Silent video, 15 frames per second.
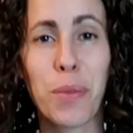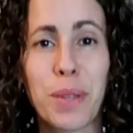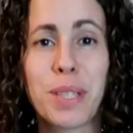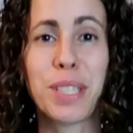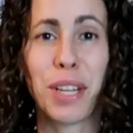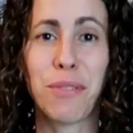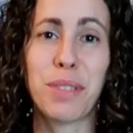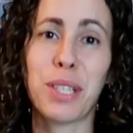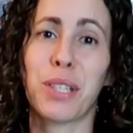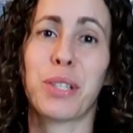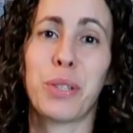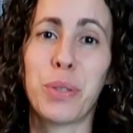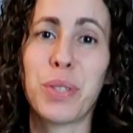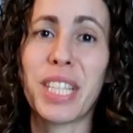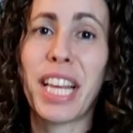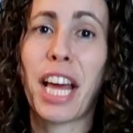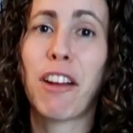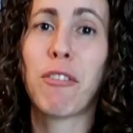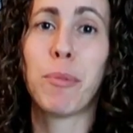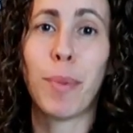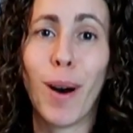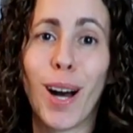the stuff that you're using
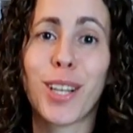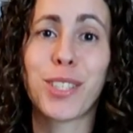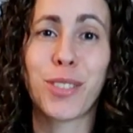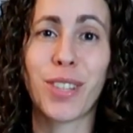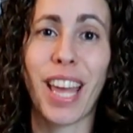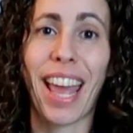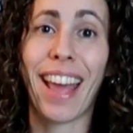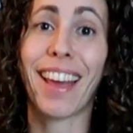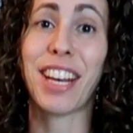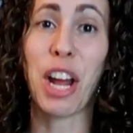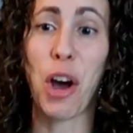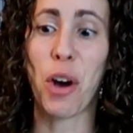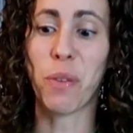out of a box or can